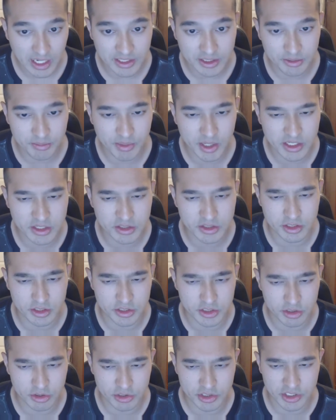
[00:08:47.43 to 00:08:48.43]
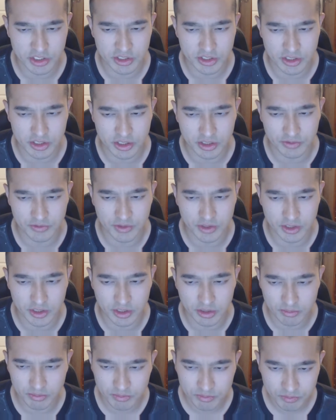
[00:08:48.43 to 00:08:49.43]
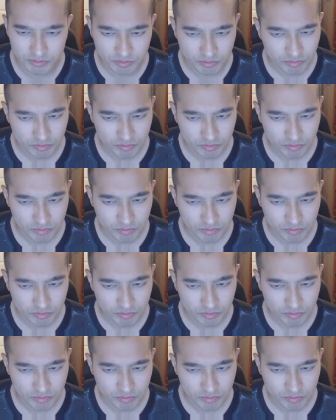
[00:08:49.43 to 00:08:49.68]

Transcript: at the Mages Association of the